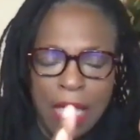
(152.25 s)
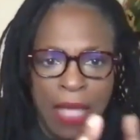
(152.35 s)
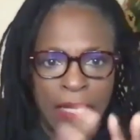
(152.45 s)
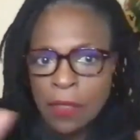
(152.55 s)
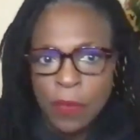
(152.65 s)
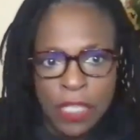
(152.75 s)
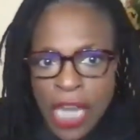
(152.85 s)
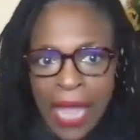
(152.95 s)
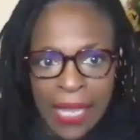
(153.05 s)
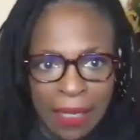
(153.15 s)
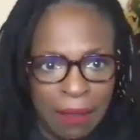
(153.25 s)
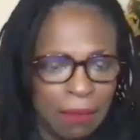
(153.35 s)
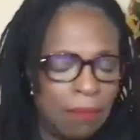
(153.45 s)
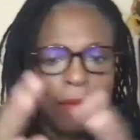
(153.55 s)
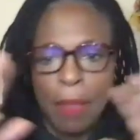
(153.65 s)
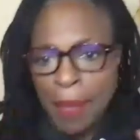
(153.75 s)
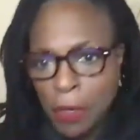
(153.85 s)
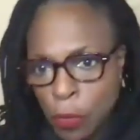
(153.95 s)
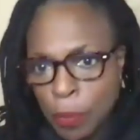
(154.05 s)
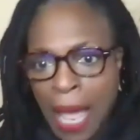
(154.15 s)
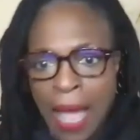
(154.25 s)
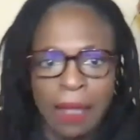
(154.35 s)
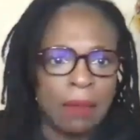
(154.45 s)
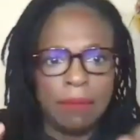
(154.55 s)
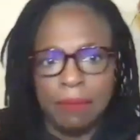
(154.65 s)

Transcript: I just was Jacqui. My parents were black,